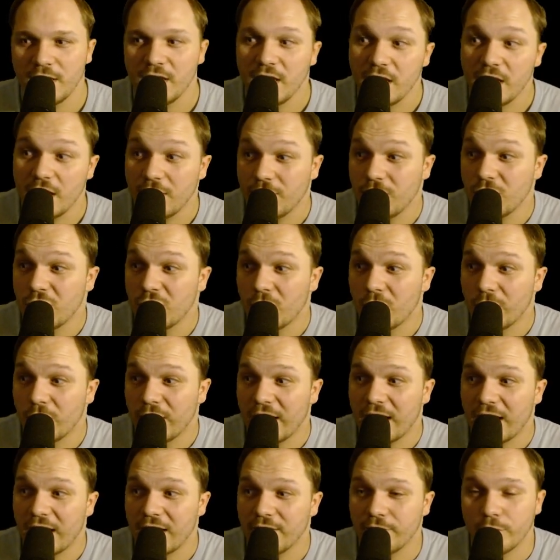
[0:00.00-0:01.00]
If you don't
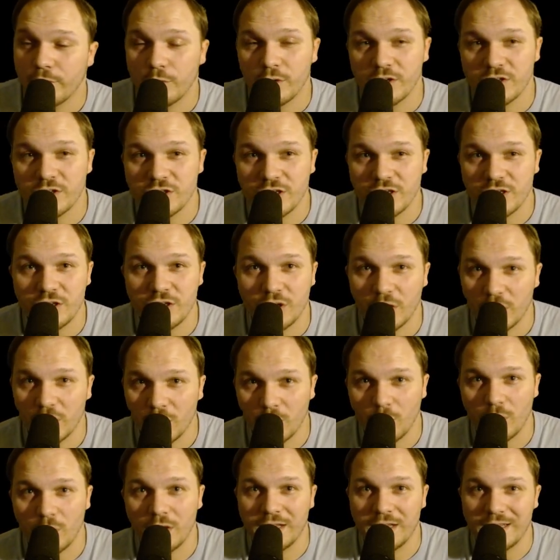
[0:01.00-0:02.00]
have Origin, you're going to
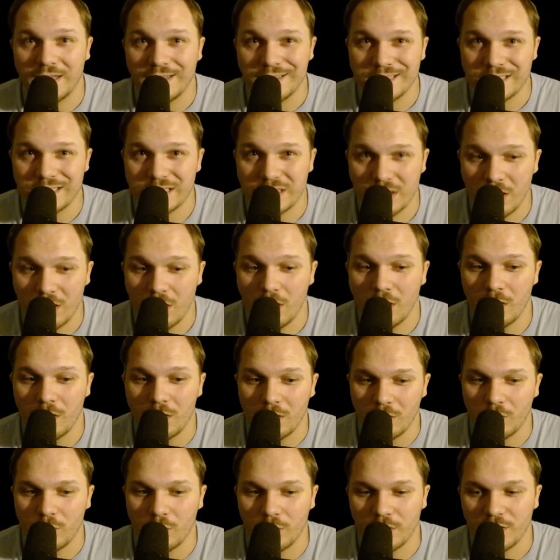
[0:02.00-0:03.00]
want to
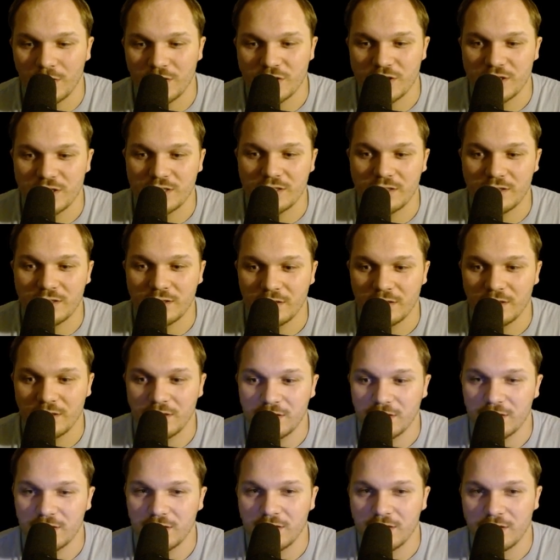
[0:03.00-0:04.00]
install Origin.
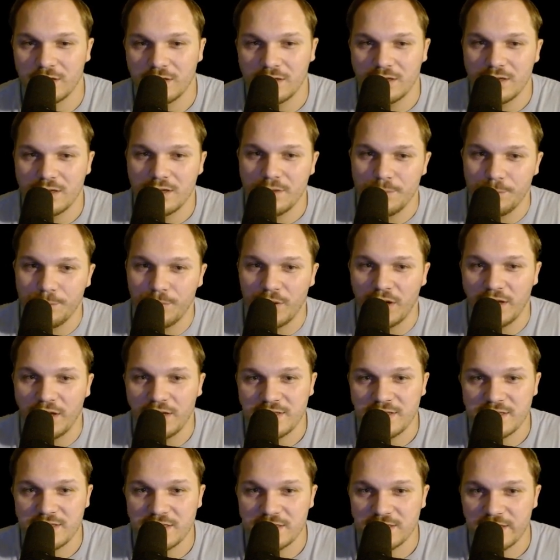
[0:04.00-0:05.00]
But
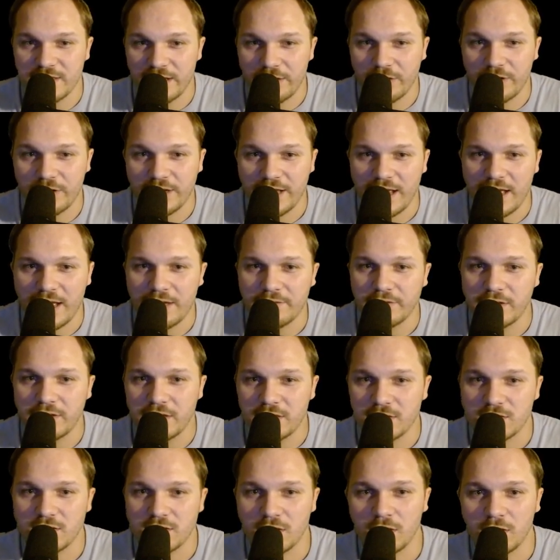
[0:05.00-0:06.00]
since I already have it
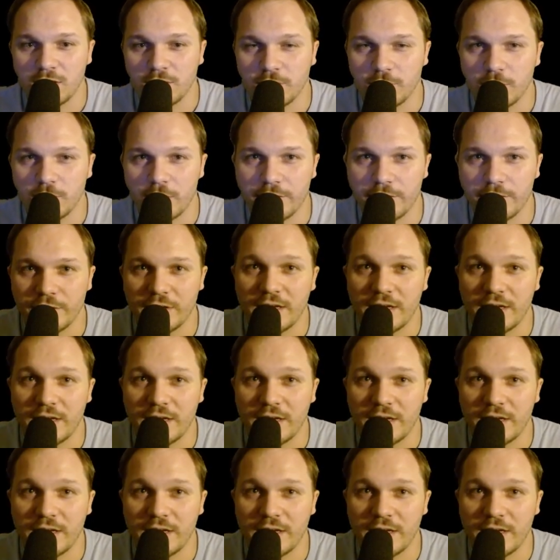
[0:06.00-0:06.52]
installed for other